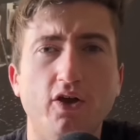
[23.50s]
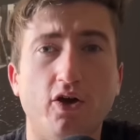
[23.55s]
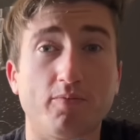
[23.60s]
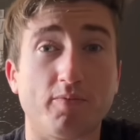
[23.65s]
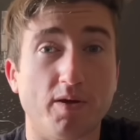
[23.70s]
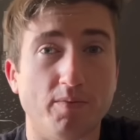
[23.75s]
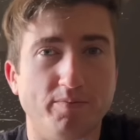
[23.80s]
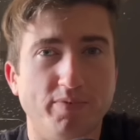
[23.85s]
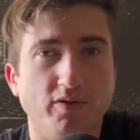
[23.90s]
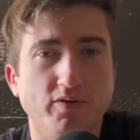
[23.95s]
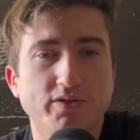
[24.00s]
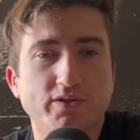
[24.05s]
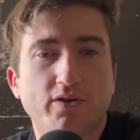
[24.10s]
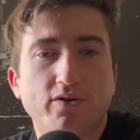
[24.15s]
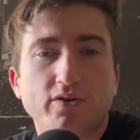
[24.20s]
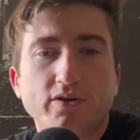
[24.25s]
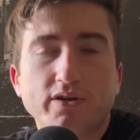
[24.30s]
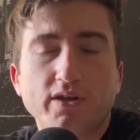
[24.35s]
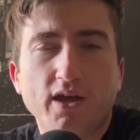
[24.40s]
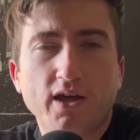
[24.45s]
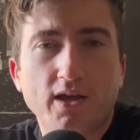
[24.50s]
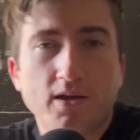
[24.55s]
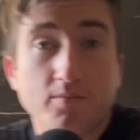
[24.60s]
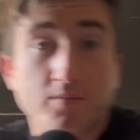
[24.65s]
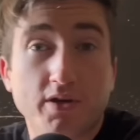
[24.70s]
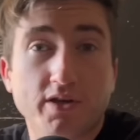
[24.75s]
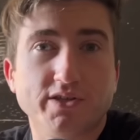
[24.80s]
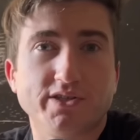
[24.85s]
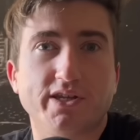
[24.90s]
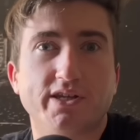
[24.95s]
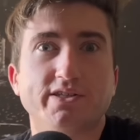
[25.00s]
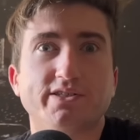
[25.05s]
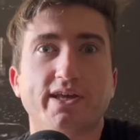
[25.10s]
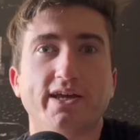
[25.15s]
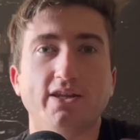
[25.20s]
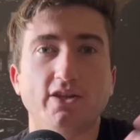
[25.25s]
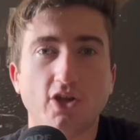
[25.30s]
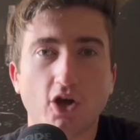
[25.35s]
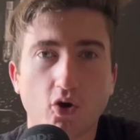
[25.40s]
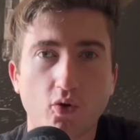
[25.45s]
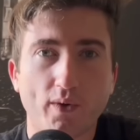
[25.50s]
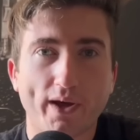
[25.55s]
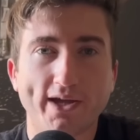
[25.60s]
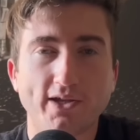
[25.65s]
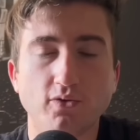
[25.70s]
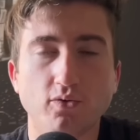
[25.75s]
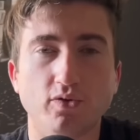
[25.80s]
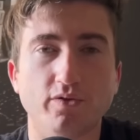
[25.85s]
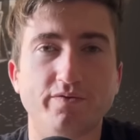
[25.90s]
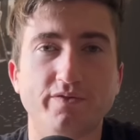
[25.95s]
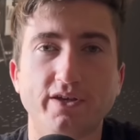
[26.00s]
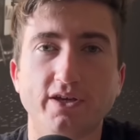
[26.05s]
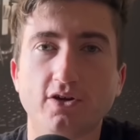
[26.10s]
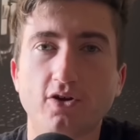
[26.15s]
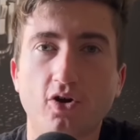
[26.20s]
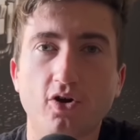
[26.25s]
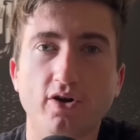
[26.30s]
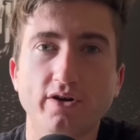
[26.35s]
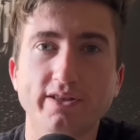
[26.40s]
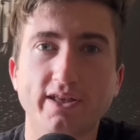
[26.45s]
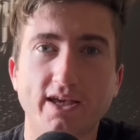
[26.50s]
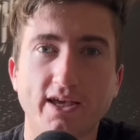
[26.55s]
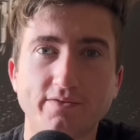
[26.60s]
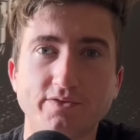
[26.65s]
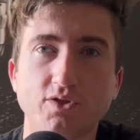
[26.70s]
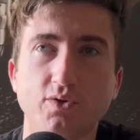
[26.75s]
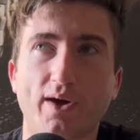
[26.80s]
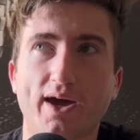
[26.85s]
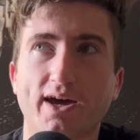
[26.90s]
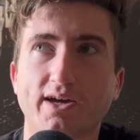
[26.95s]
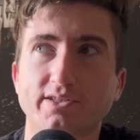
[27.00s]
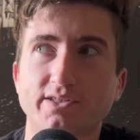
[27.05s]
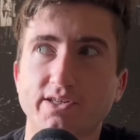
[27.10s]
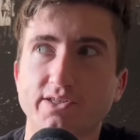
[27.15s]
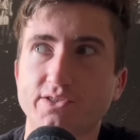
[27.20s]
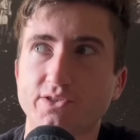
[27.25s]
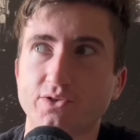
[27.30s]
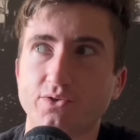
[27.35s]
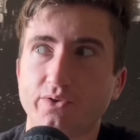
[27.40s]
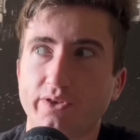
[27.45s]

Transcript: on my Built card, because it is a no annual fee card that gives you access to